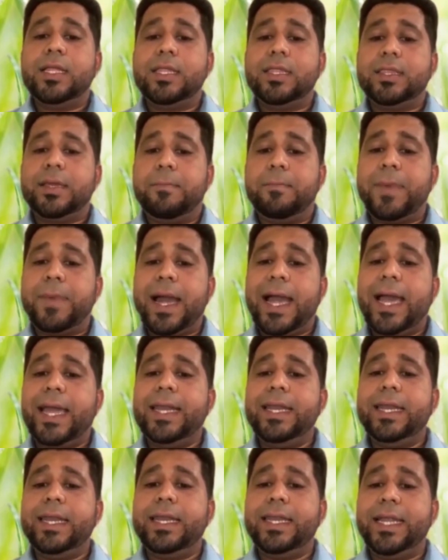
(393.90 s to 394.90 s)
The
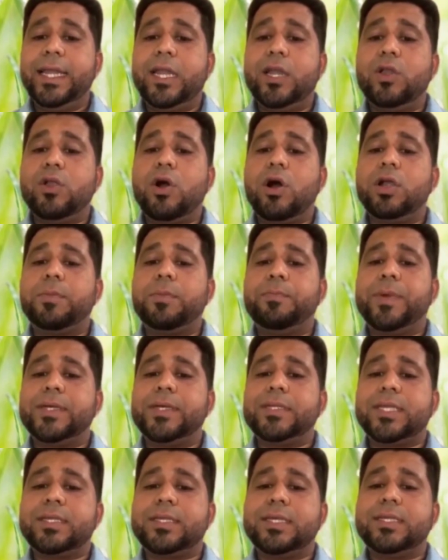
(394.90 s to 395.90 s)
man need not
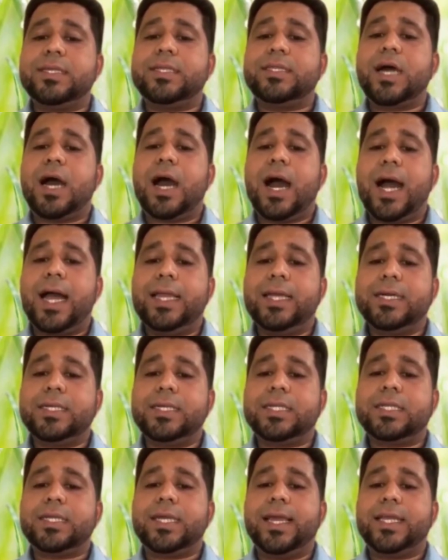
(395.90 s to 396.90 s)
possesses the
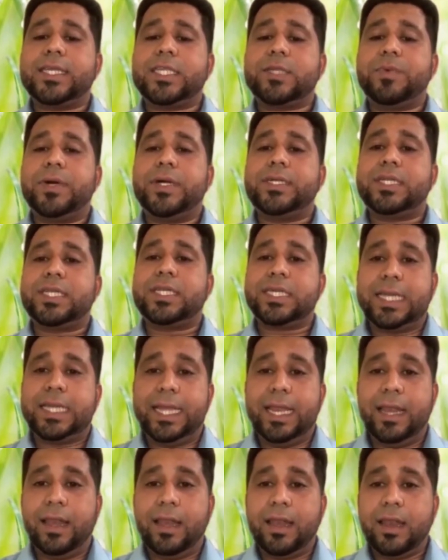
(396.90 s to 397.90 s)
highest expert
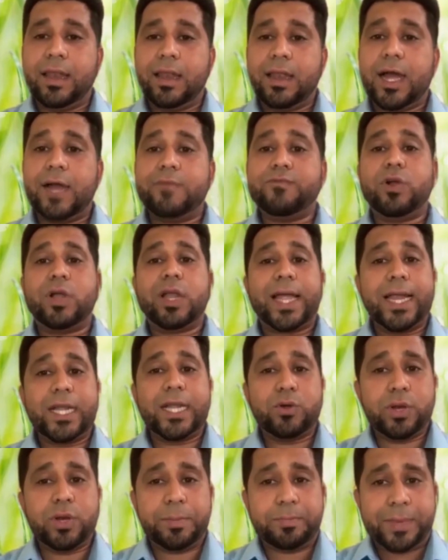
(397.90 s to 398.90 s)
skill. I would like
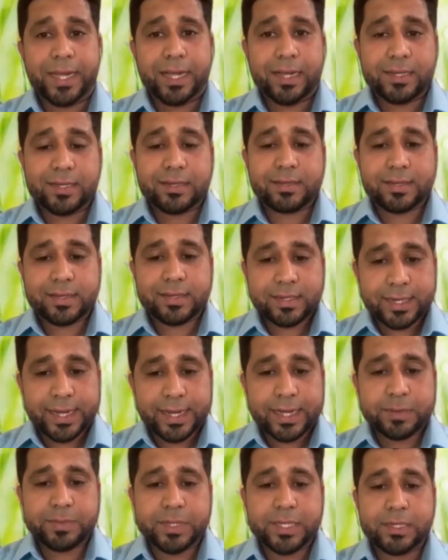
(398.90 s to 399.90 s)
to repeat this
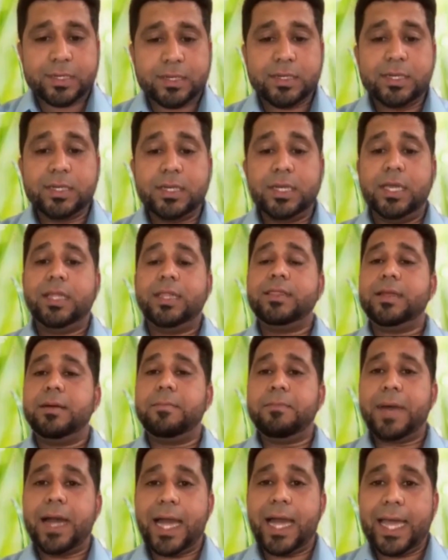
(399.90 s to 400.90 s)
statement. The
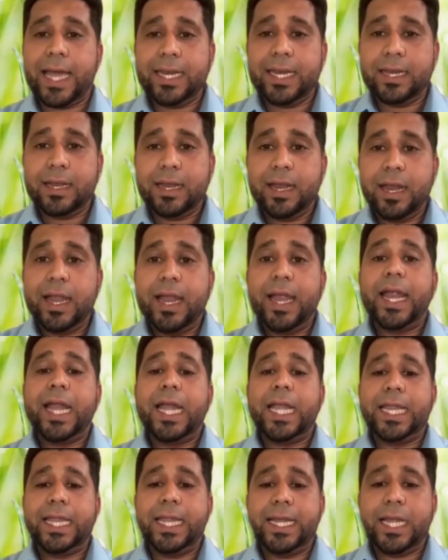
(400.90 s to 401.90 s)
man
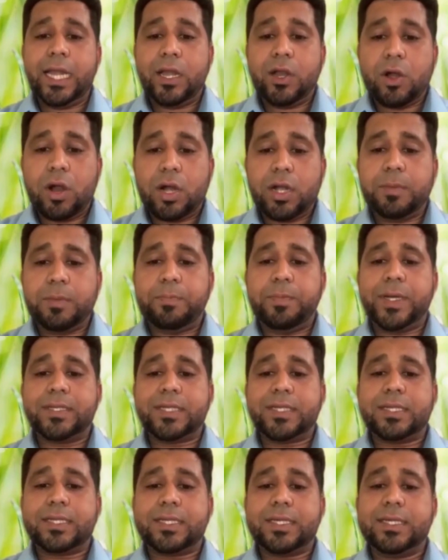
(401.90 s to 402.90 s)
need not
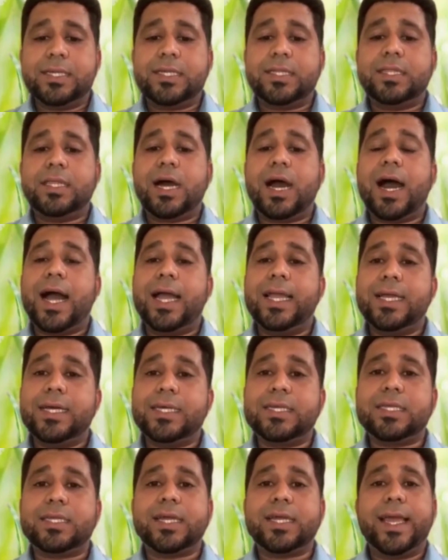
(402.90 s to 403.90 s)
possesses the
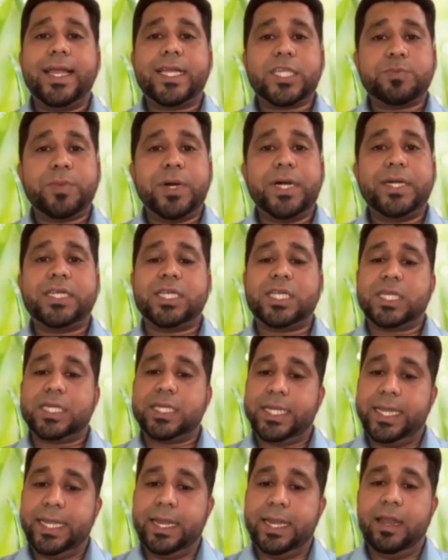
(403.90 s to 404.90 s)
highest expert
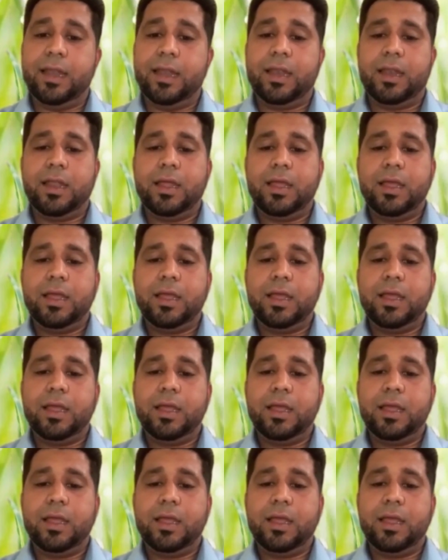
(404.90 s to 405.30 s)
skill.